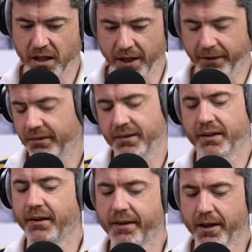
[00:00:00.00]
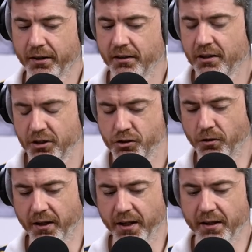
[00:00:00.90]
and just standing there
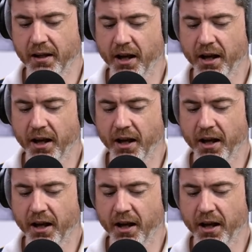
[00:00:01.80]
shrugging.